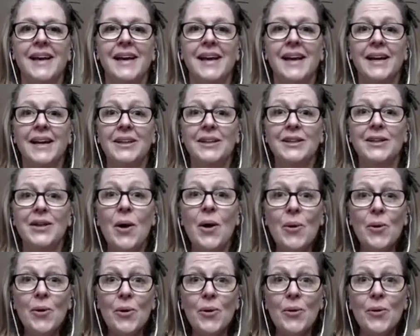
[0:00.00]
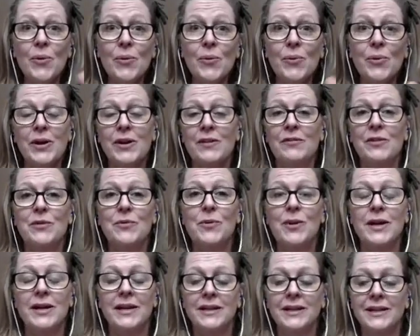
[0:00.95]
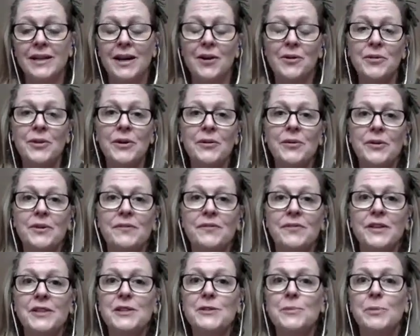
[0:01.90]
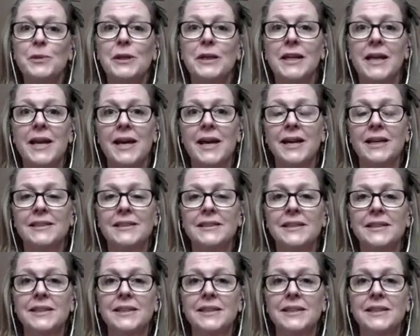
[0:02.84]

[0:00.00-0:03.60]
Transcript: Hello, everyone out there in Facebook land.